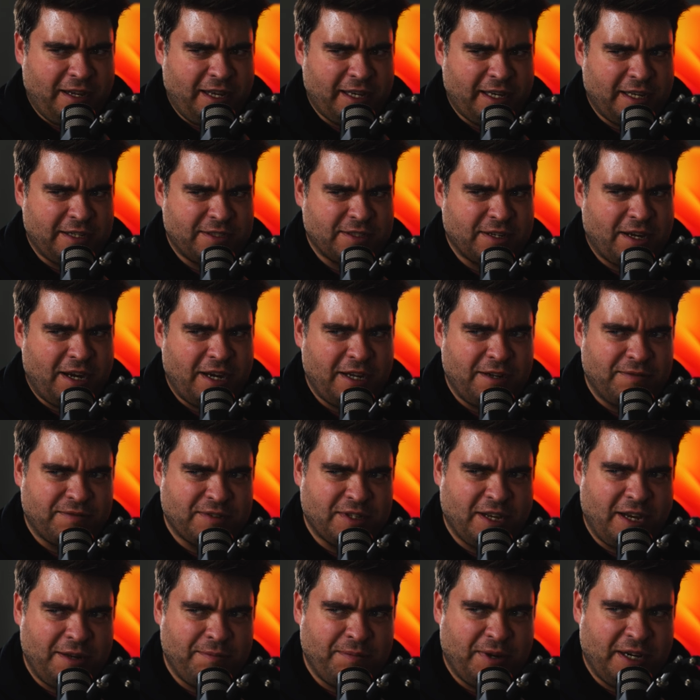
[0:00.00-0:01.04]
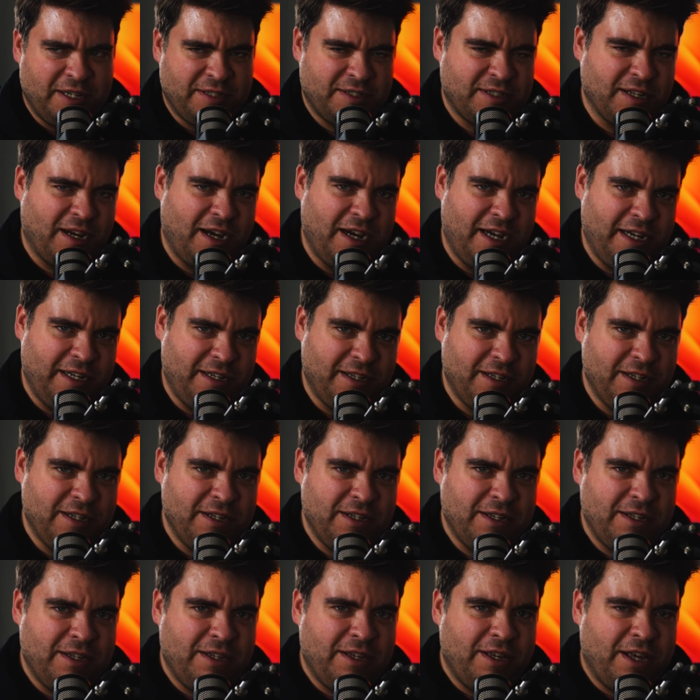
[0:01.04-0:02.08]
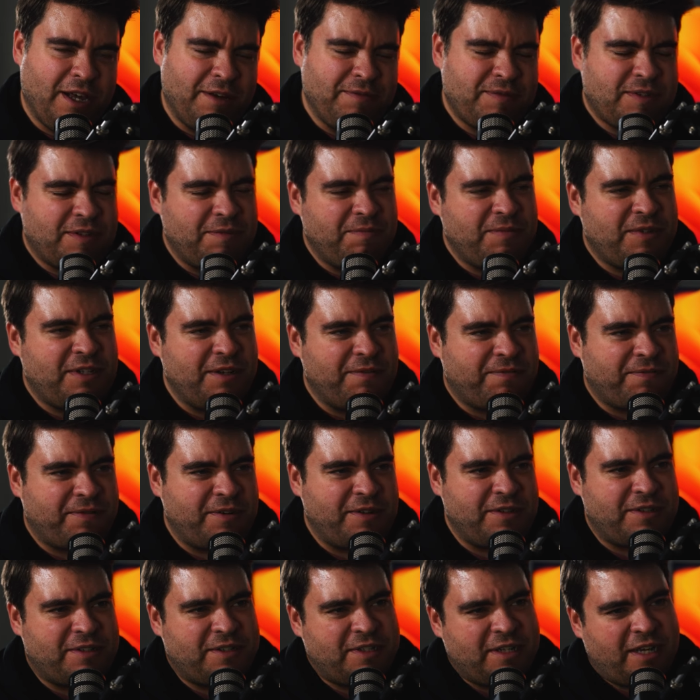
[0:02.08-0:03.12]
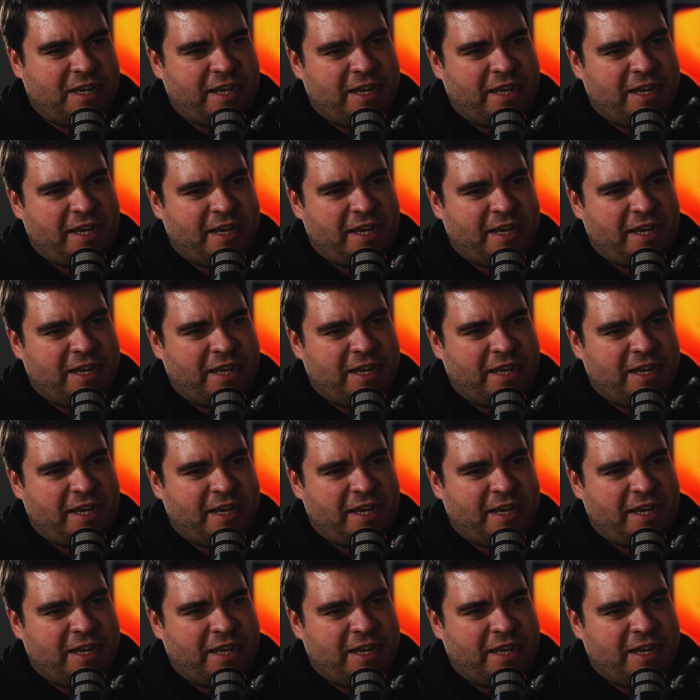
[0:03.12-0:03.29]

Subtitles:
I guess kind of side by side of some different